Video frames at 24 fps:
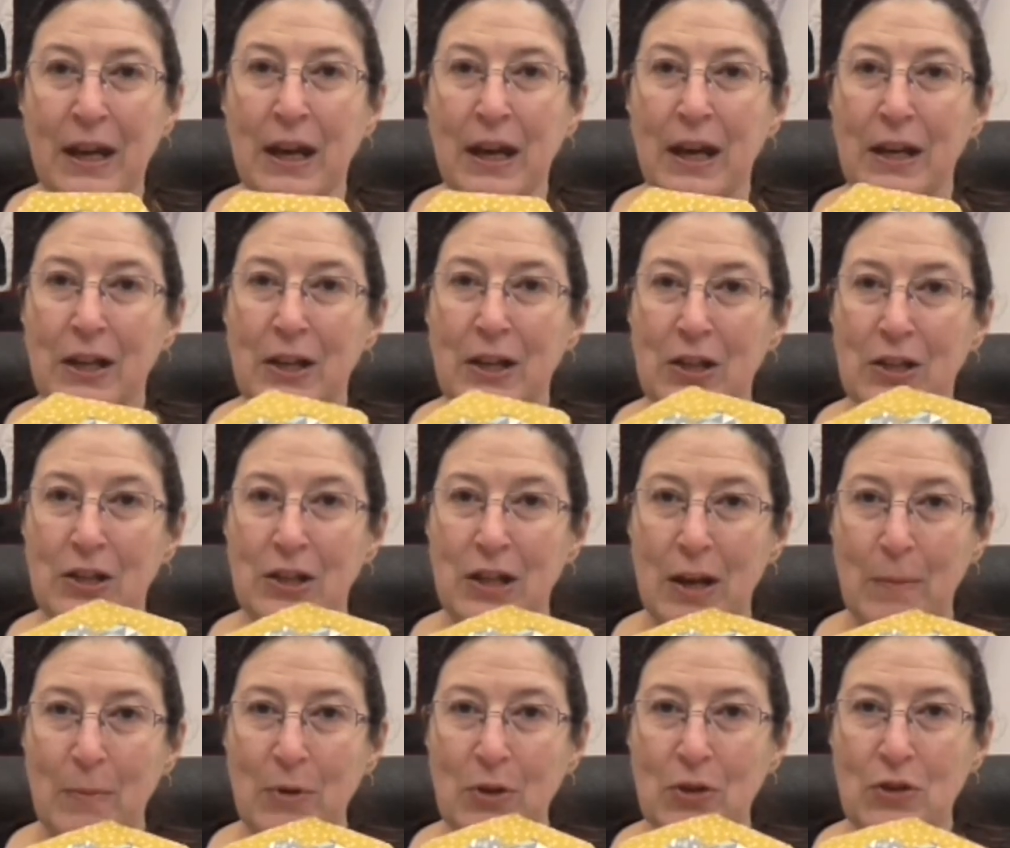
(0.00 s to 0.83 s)
I can
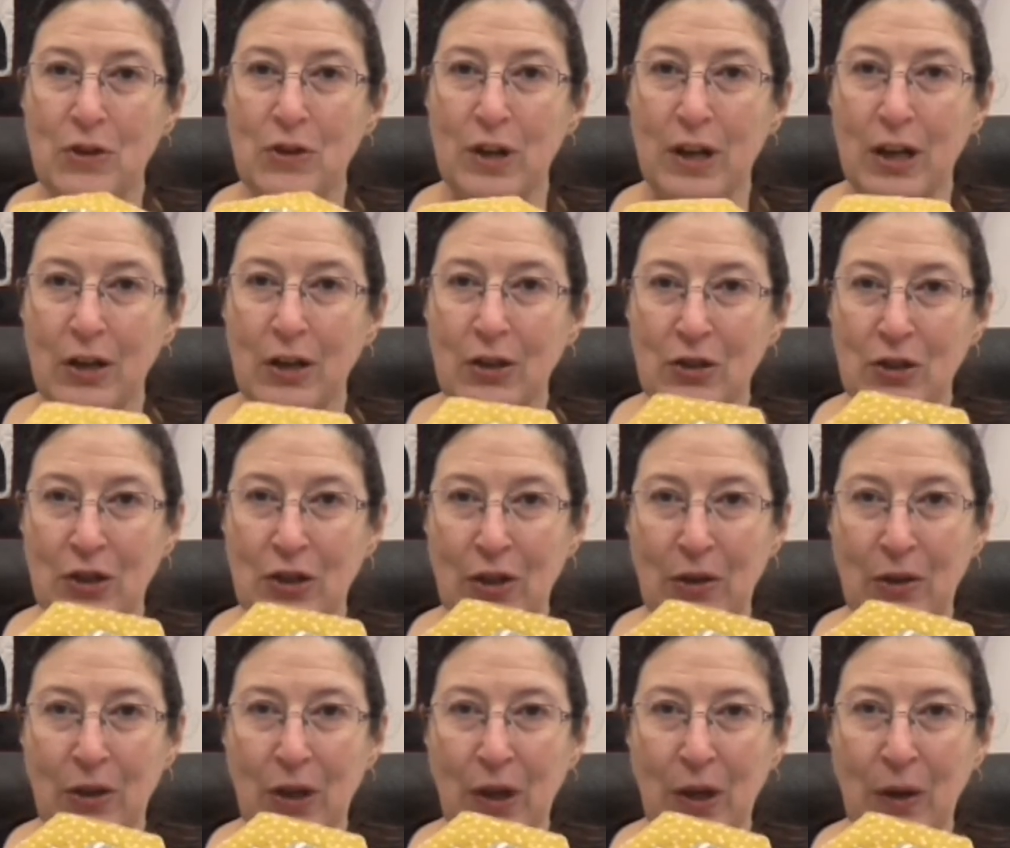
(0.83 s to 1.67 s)
demonstrate and
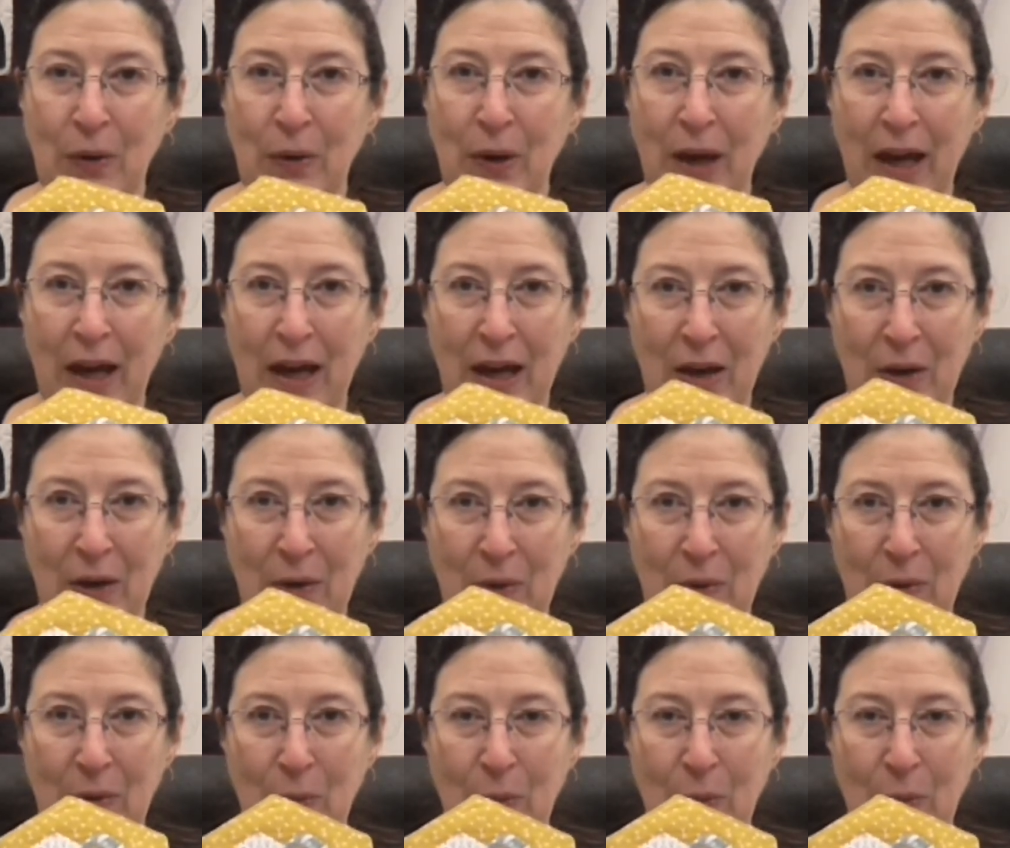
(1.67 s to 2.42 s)
show you how